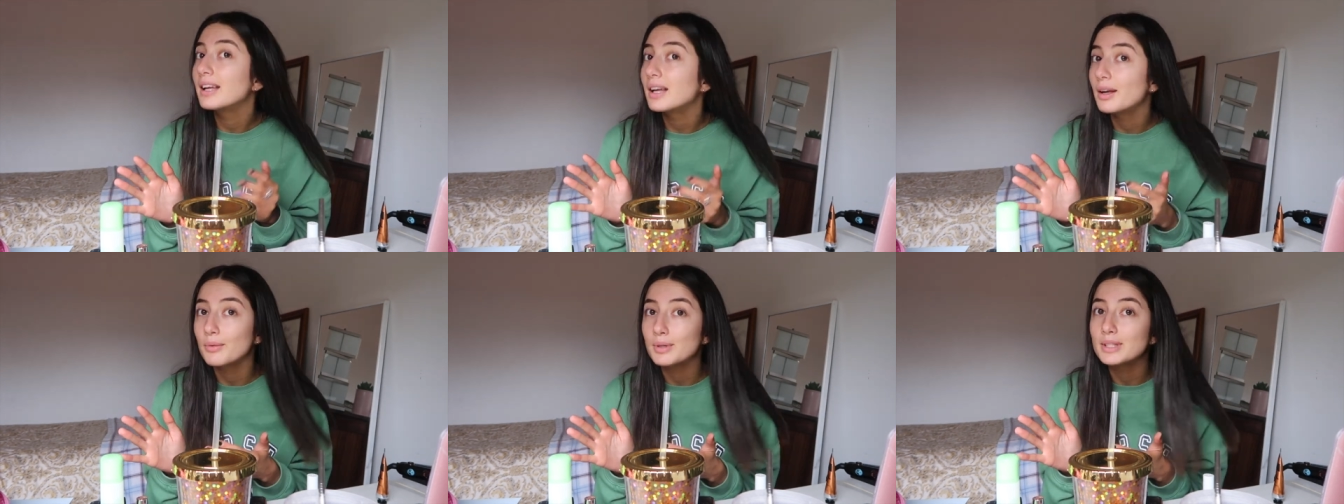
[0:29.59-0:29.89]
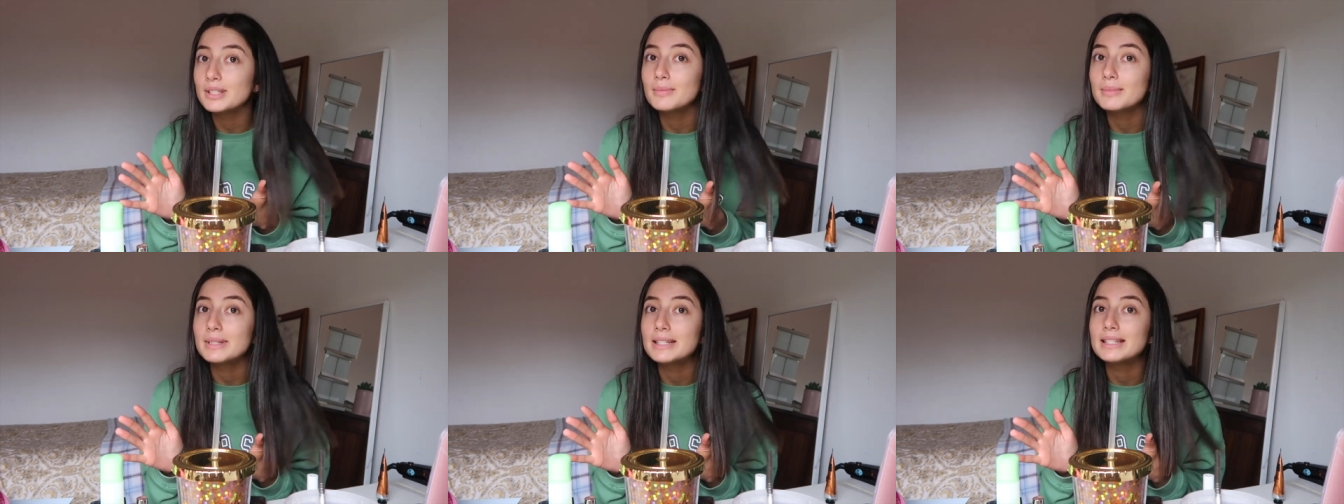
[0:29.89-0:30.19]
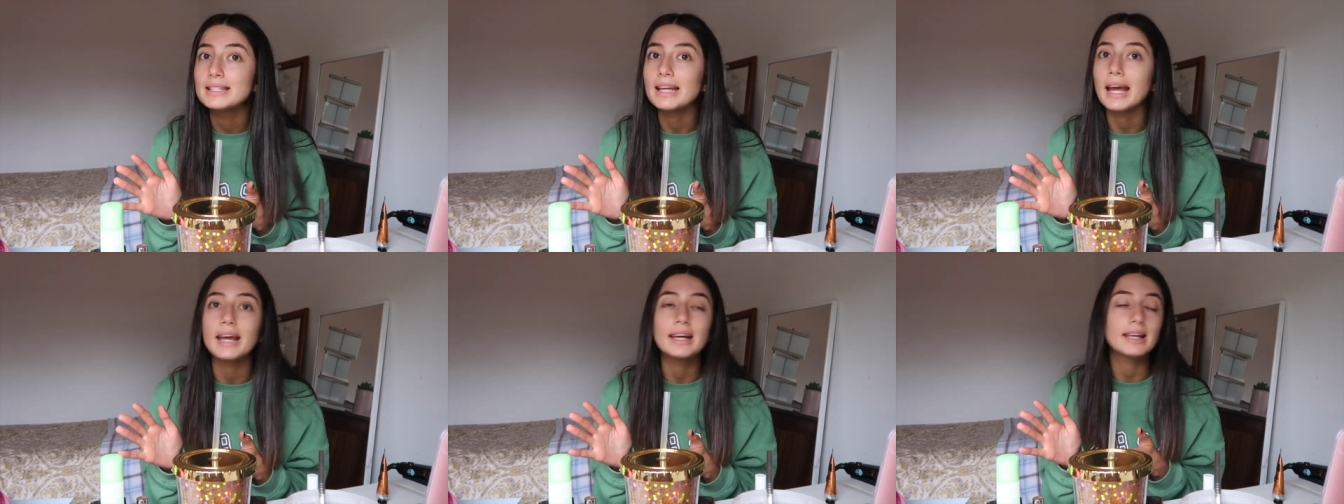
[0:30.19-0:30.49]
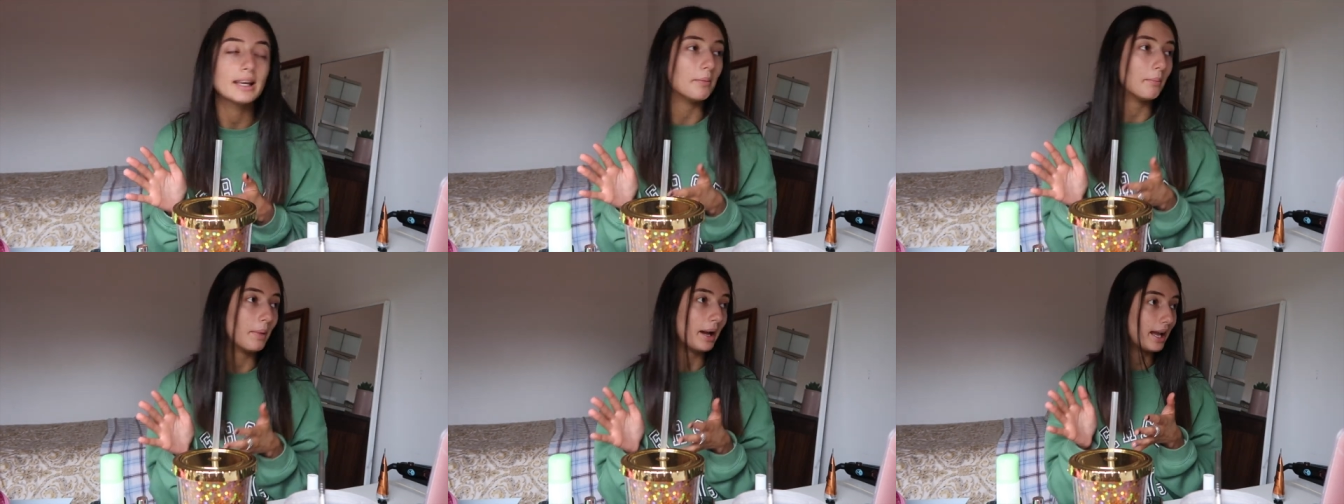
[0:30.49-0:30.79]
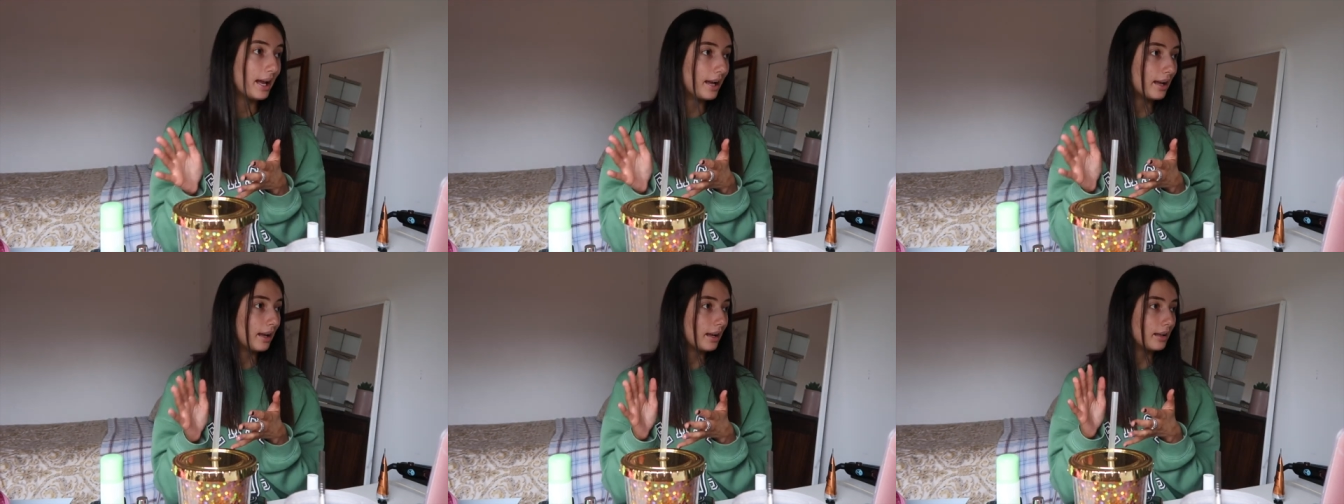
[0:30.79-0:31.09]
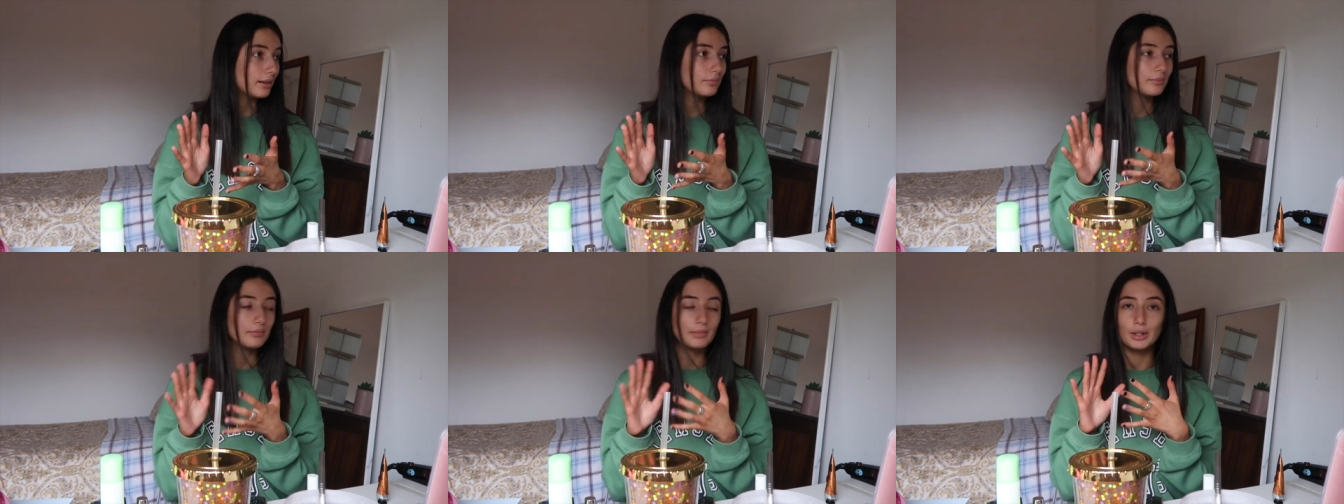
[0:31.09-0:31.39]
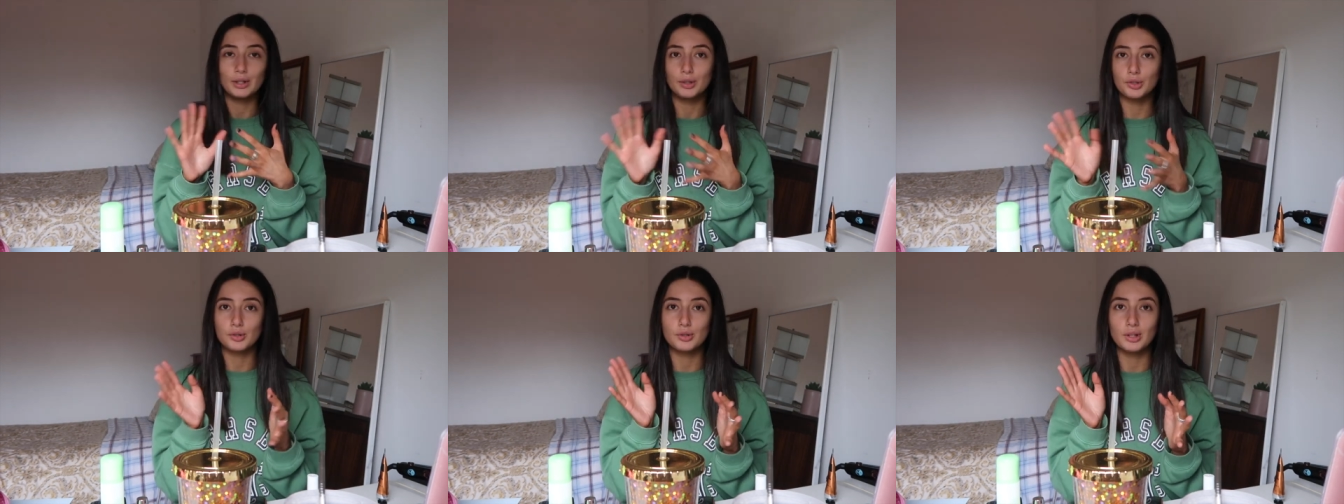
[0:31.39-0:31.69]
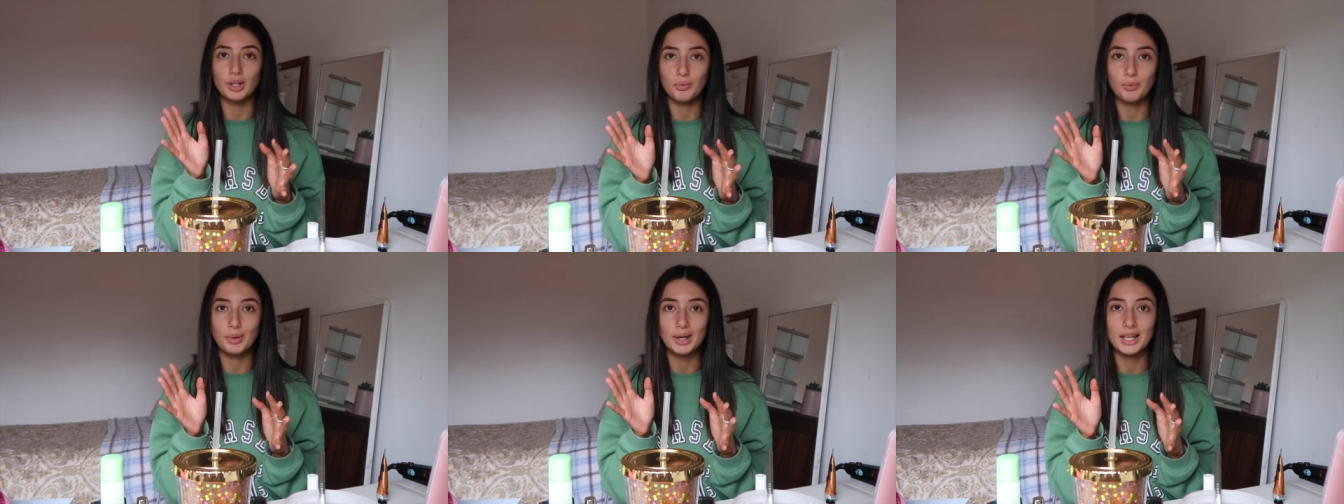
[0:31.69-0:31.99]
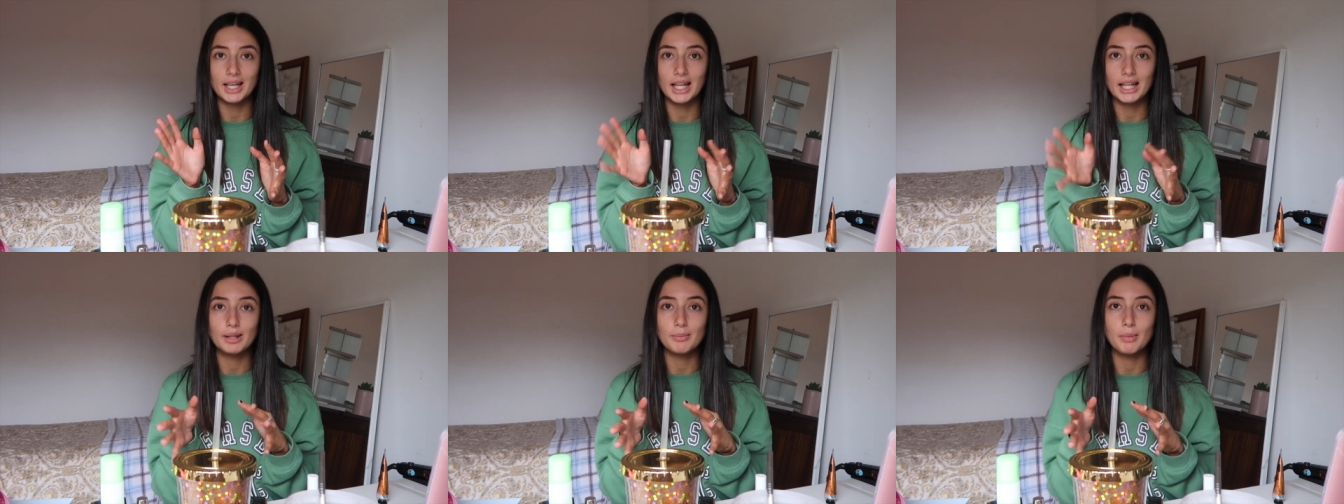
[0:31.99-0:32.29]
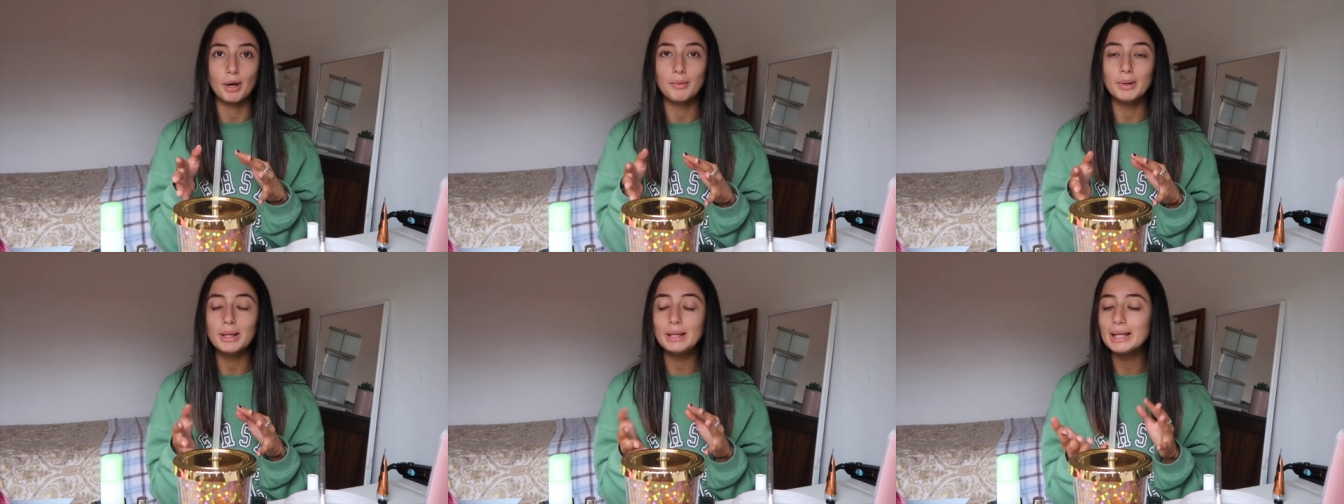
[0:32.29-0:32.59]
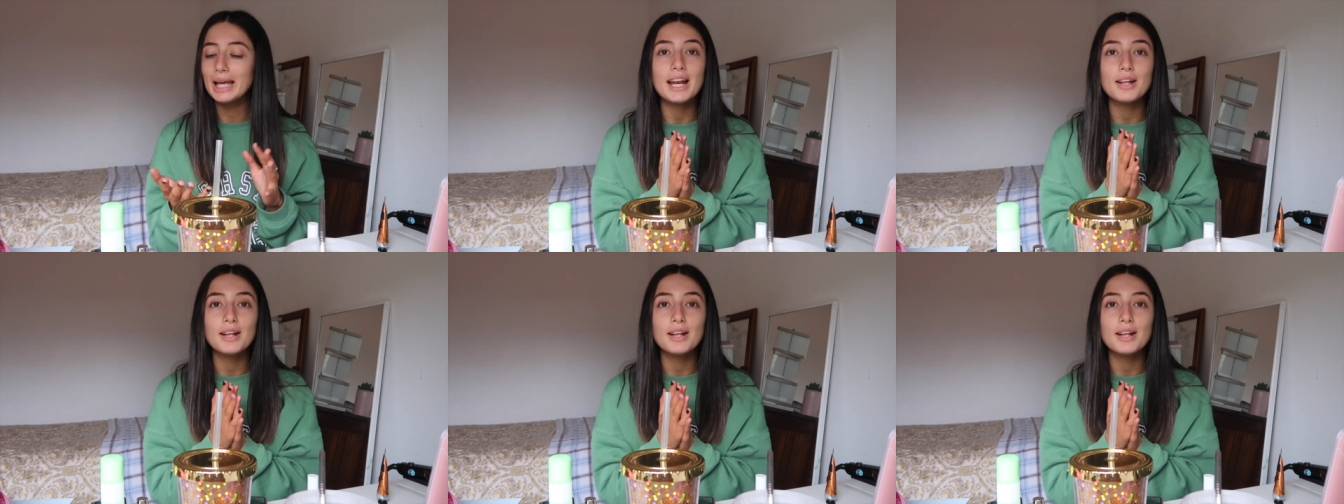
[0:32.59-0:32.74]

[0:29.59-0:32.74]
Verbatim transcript: it was a mistake and my hair looks really weird at the moment.